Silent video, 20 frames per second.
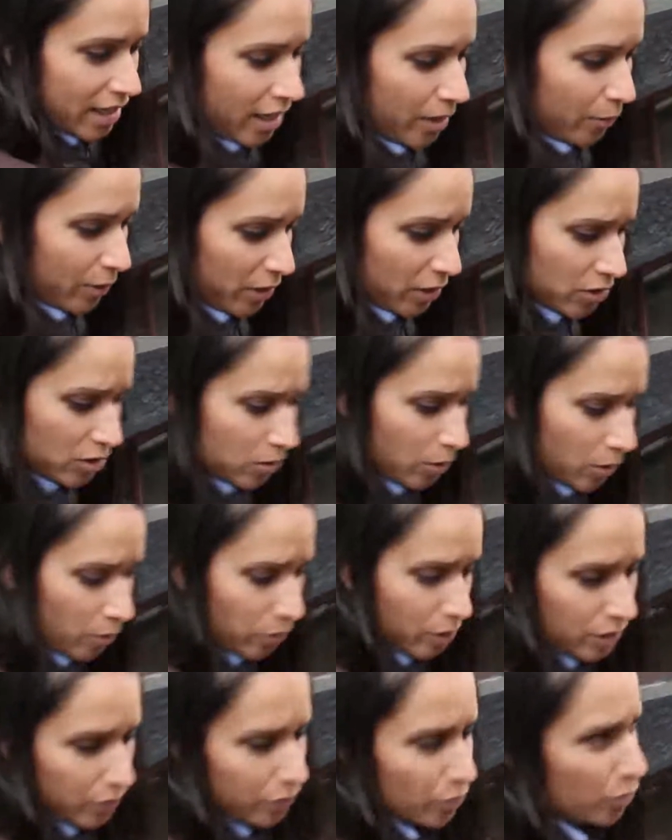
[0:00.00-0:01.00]
And we also
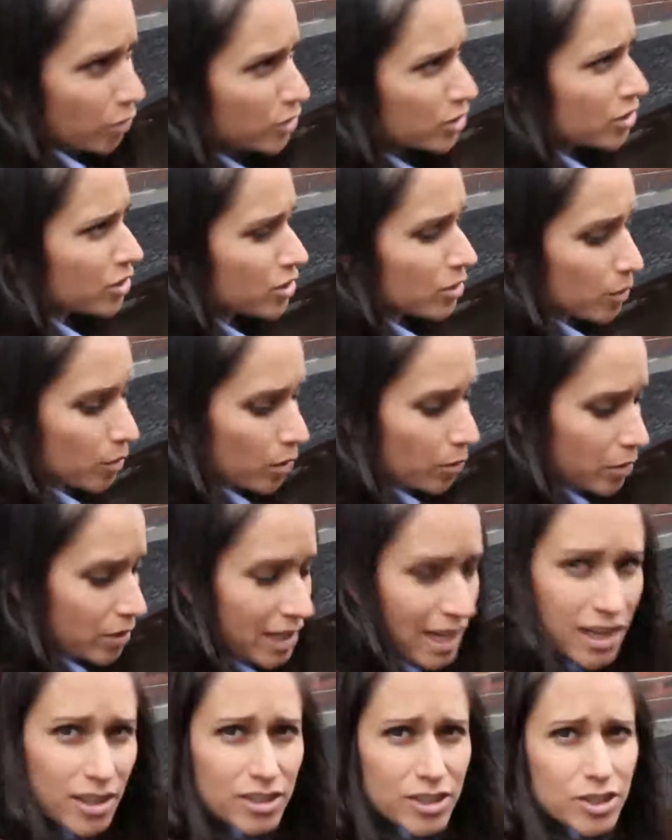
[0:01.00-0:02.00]
were really fortunate to work with
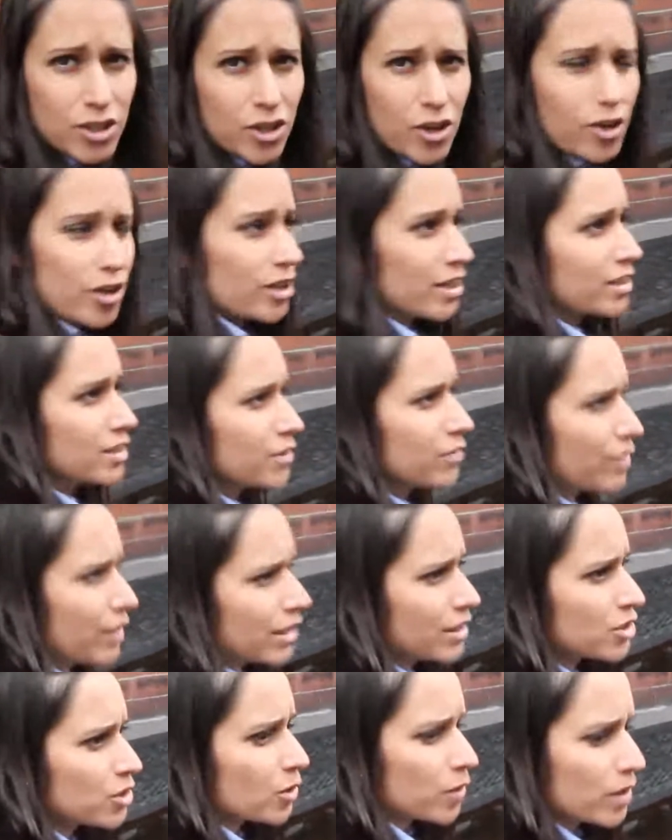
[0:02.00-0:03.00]
Alan Curtis,
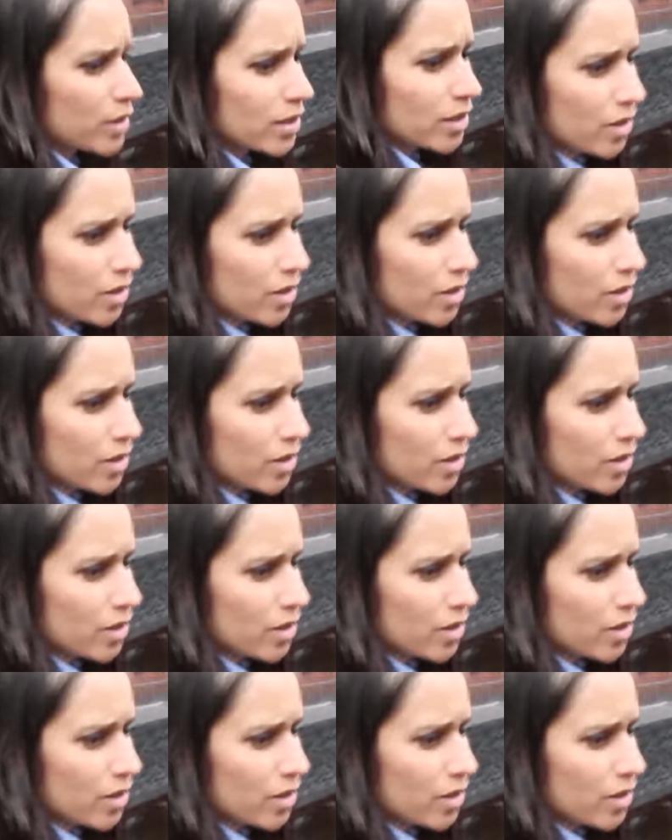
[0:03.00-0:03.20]
Fanjoy.